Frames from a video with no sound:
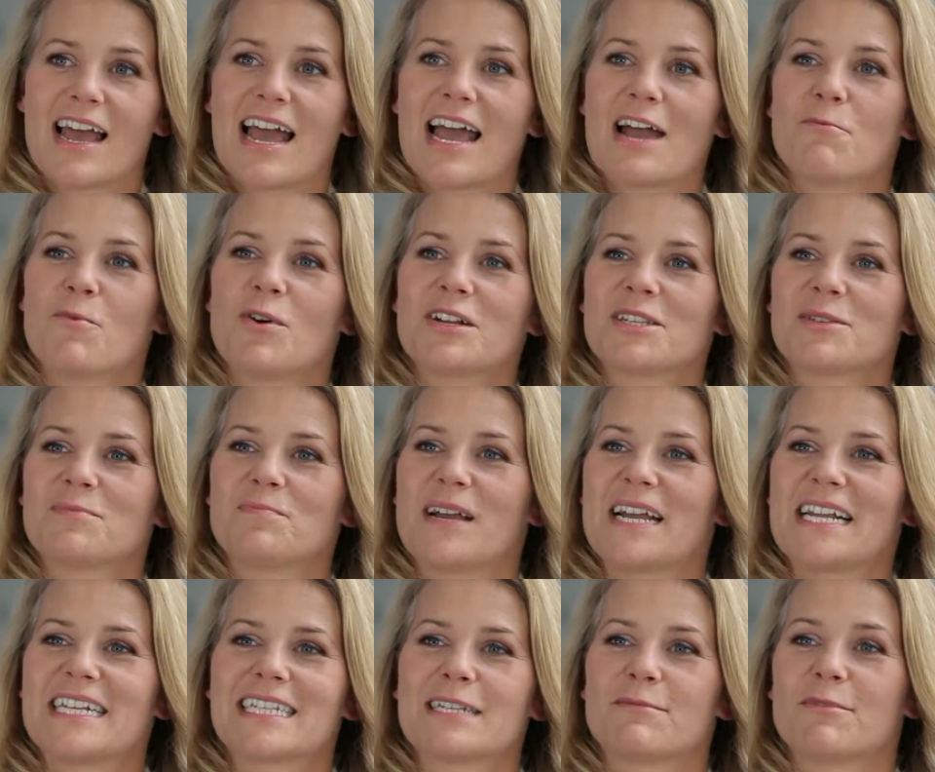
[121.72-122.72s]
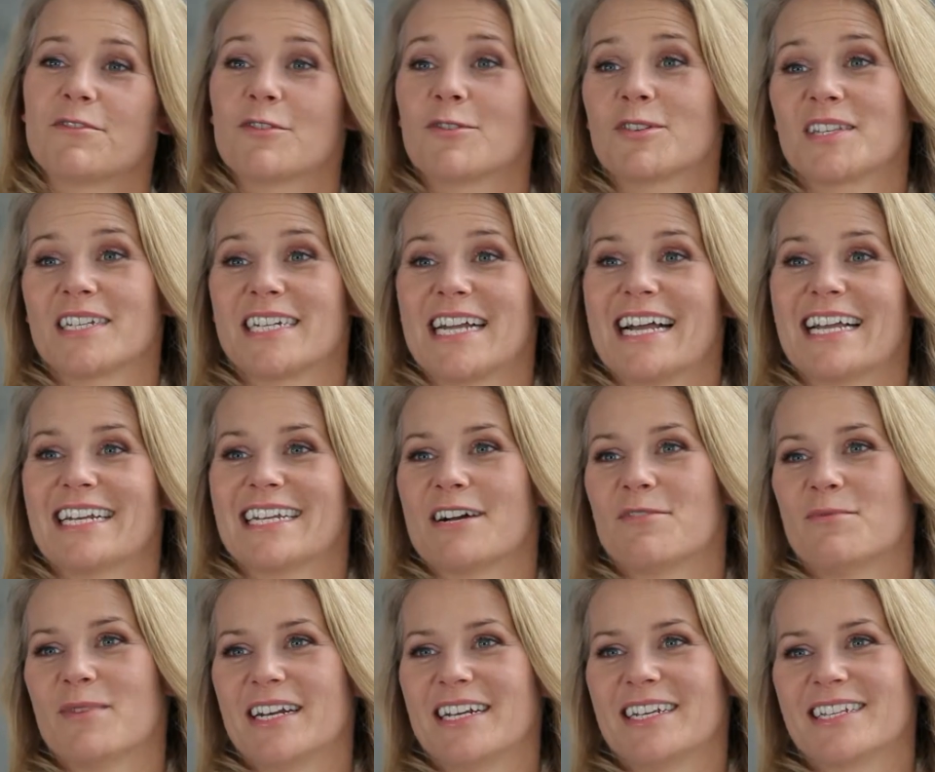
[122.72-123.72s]
And what's been some of your
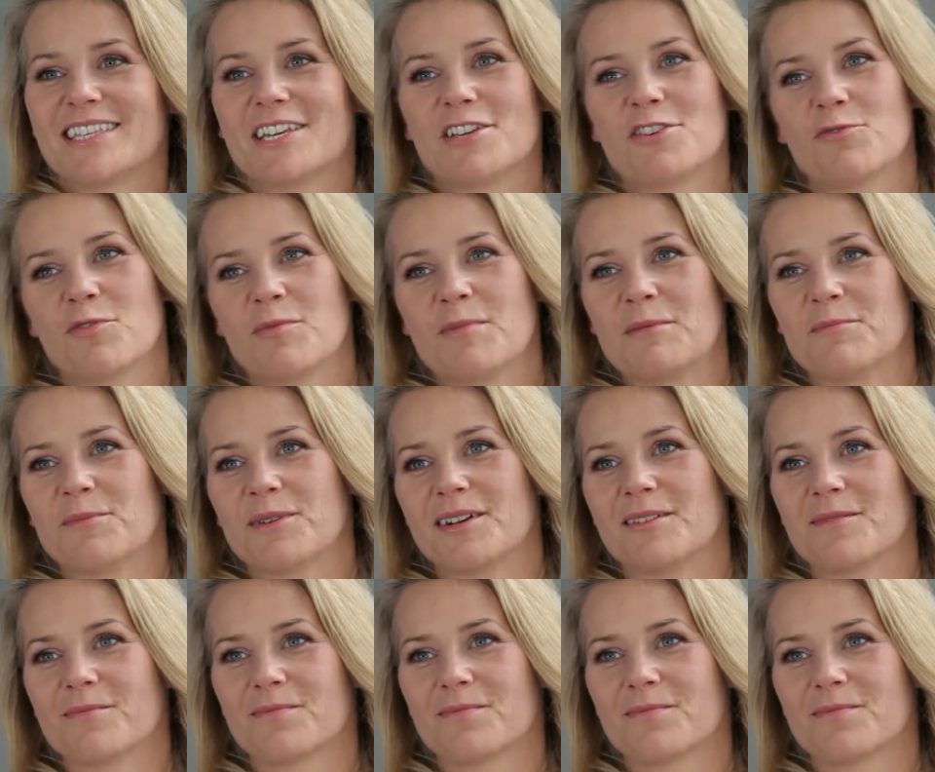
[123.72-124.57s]
standout weddings that you remember?